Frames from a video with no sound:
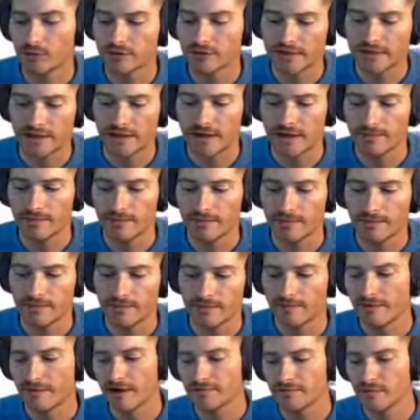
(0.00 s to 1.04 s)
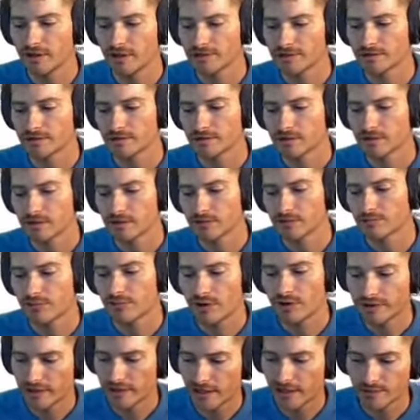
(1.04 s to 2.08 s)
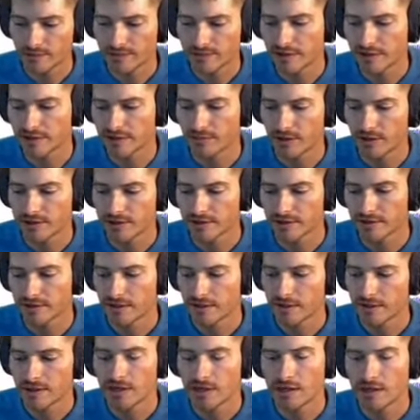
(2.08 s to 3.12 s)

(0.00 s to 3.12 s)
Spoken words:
full-time 5 months, part-time 6 months.